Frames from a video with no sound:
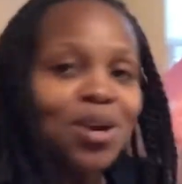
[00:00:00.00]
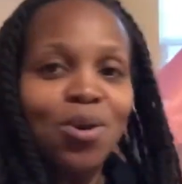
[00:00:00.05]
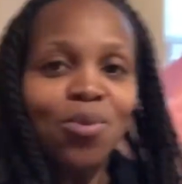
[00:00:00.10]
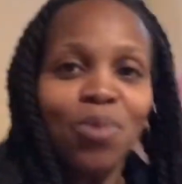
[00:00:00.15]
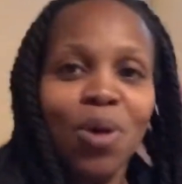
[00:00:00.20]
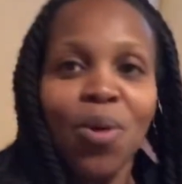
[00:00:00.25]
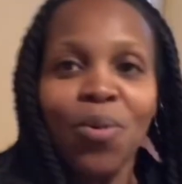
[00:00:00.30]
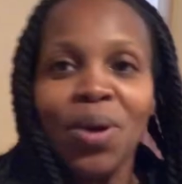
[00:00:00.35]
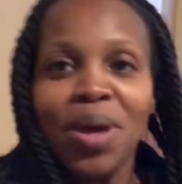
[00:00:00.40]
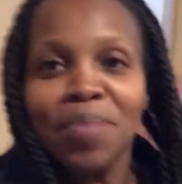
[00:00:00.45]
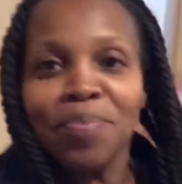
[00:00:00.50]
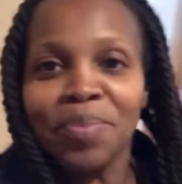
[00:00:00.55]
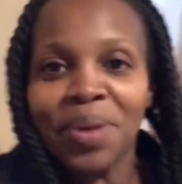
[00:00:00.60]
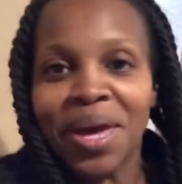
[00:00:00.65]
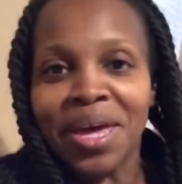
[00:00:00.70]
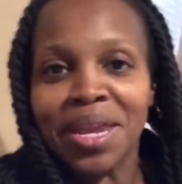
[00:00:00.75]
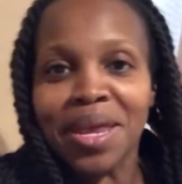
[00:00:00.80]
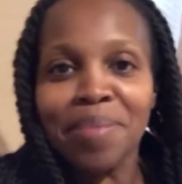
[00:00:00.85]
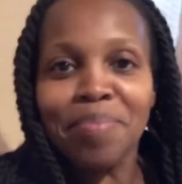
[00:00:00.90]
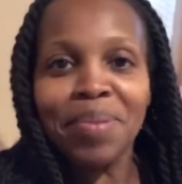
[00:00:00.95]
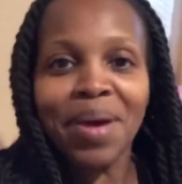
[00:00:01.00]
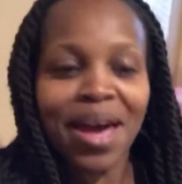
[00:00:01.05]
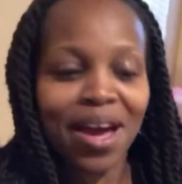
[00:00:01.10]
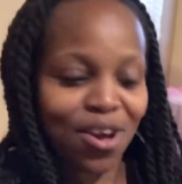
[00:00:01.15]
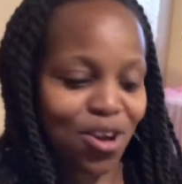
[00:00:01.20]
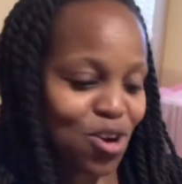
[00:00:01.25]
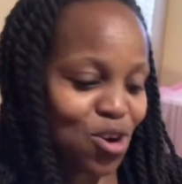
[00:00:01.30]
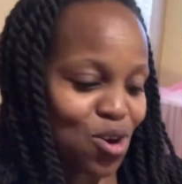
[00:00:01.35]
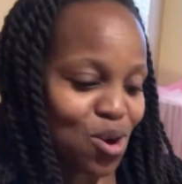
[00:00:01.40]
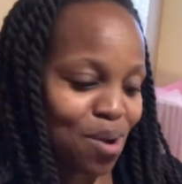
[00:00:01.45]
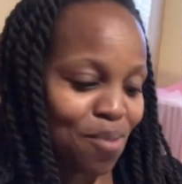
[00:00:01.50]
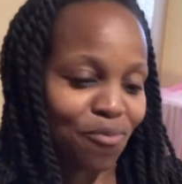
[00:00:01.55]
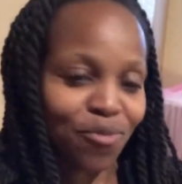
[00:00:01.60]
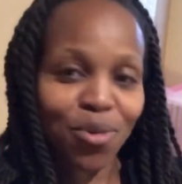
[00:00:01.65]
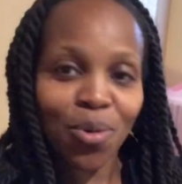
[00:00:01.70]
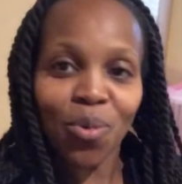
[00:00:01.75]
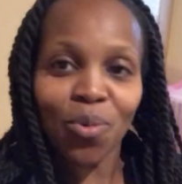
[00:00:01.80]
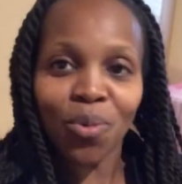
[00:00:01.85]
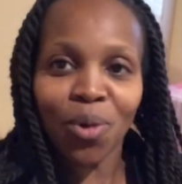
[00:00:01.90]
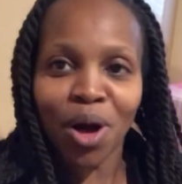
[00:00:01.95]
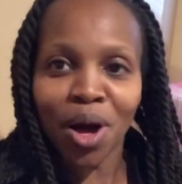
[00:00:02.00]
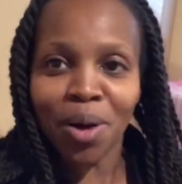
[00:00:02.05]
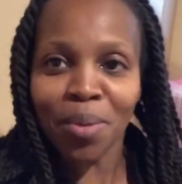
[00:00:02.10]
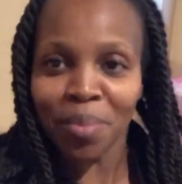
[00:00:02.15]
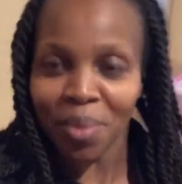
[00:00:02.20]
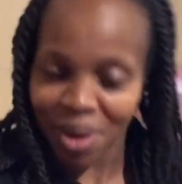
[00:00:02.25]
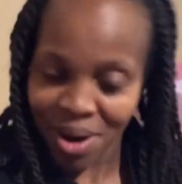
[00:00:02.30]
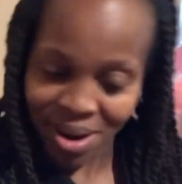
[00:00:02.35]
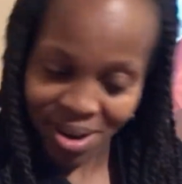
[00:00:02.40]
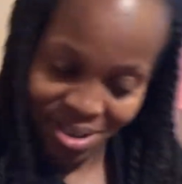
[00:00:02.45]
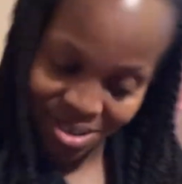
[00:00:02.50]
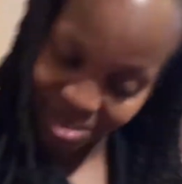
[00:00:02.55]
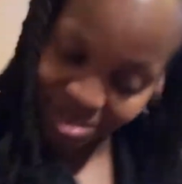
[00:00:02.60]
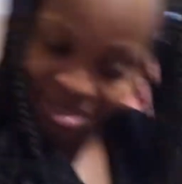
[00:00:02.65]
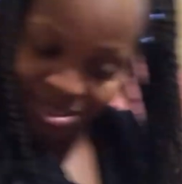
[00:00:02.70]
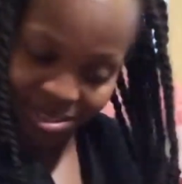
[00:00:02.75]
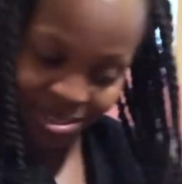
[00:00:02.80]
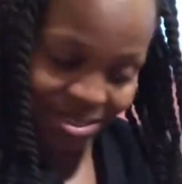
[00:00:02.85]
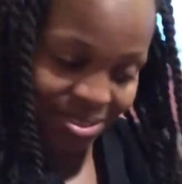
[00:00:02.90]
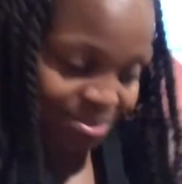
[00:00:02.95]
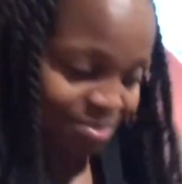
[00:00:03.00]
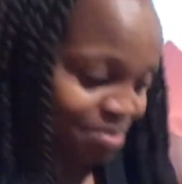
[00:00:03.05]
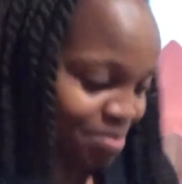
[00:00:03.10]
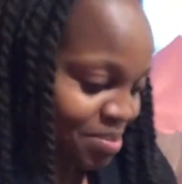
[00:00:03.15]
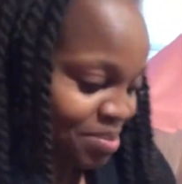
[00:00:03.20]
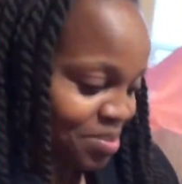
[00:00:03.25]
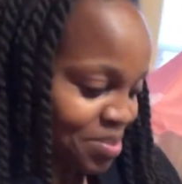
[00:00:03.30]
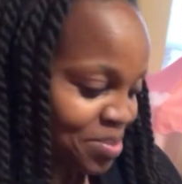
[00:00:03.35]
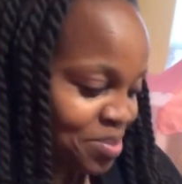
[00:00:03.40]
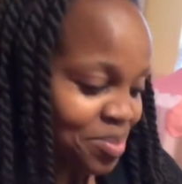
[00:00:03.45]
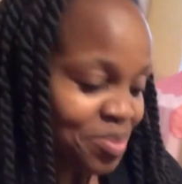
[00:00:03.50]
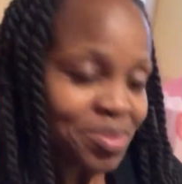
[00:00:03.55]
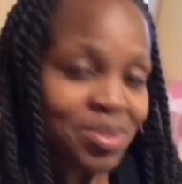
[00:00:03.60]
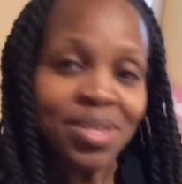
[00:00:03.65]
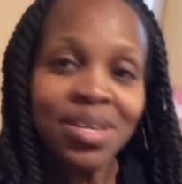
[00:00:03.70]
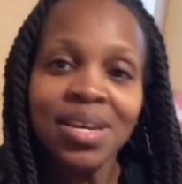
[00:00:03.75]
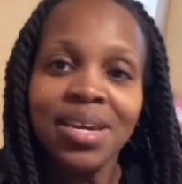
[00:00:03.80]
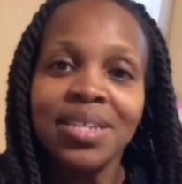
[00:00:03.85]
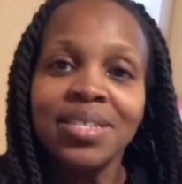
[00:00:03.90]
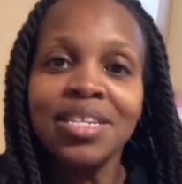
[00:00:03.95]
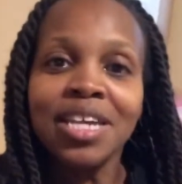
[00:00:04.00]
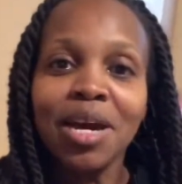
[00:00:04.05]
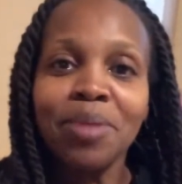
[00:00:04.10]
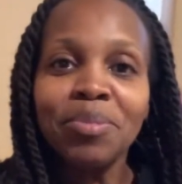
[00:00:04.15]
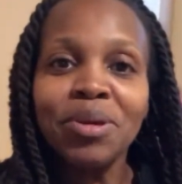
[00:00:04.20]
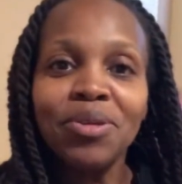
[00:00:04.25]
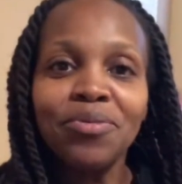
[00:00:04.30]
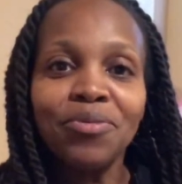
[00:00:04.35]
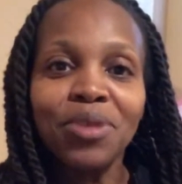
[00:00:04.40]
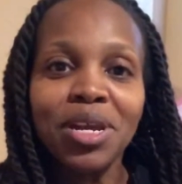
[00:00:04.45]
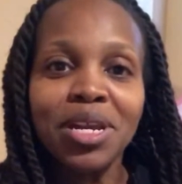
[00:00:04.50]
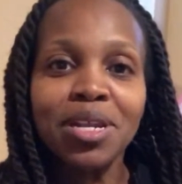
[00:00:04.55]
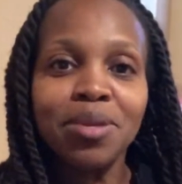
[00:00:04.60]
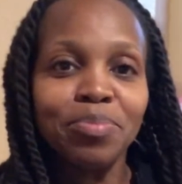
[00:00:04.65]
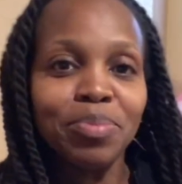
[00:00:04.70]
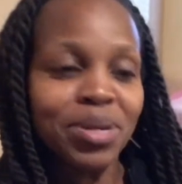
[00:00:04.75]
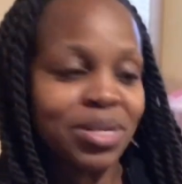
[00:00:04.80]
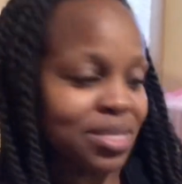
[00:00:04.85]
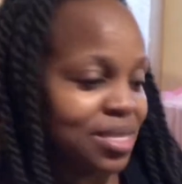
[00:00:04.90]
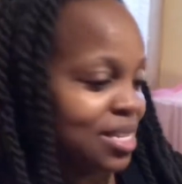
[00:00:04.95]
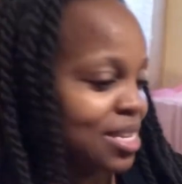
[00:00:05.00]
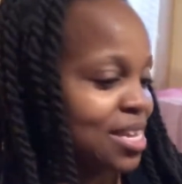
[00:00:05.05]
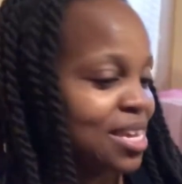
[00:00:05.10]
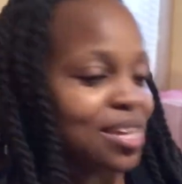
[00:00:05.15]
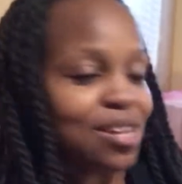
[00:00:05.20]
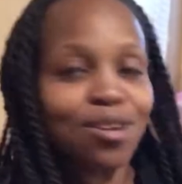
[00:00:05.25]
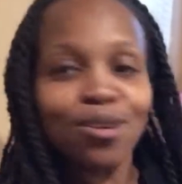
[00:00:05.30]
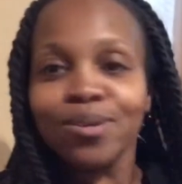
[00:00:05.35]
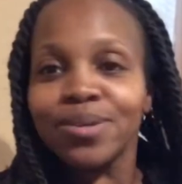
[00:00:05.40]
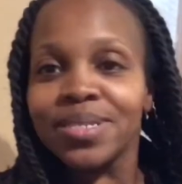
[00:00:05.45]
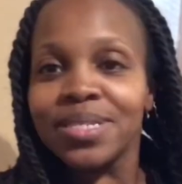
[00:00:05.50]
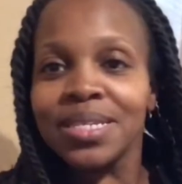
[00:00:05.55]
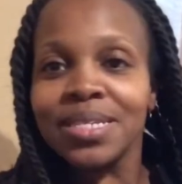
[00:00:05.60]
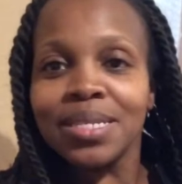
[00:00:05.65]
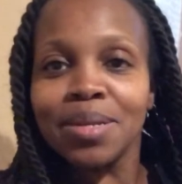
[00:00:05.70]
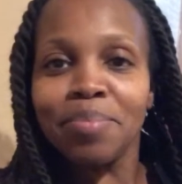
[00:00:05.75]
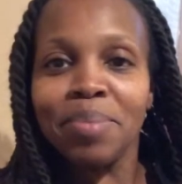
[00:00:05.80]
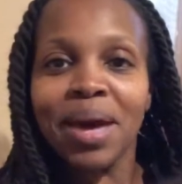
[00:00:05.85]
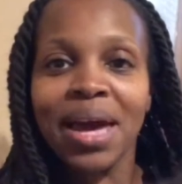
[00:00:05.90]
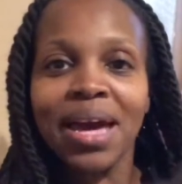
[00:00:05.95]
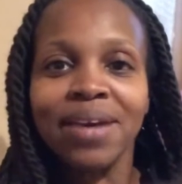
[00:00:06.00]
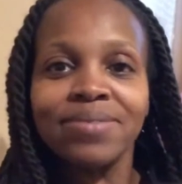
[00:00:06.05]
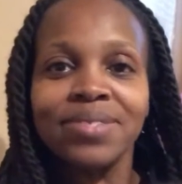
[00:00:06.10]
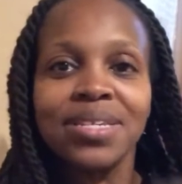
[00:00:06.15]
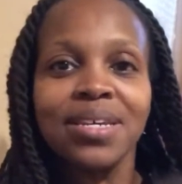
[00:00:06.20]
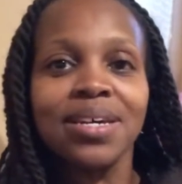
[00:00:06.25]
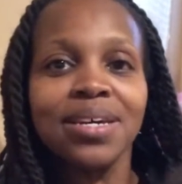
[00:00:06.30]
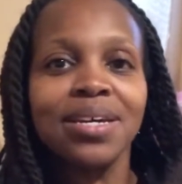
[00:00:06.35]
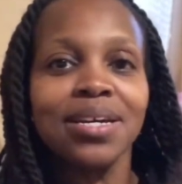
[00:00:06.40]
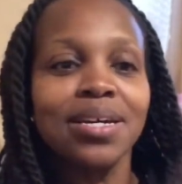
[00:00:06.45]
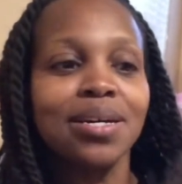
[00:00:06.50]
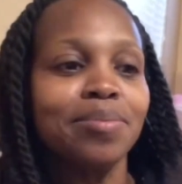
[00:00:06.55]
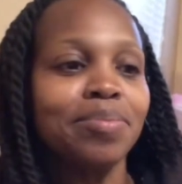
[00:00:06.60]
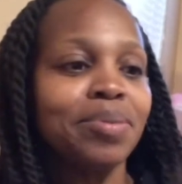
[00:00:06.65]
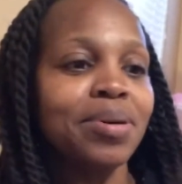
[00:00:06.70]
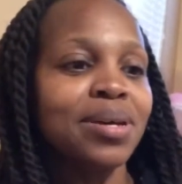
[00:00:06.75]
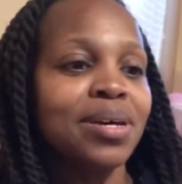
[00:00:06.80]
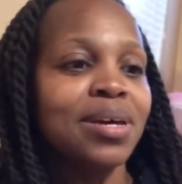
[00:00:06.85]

Well, we made it back home from Walmart. Now I'm getting ready to put the kiddos in the bathtub.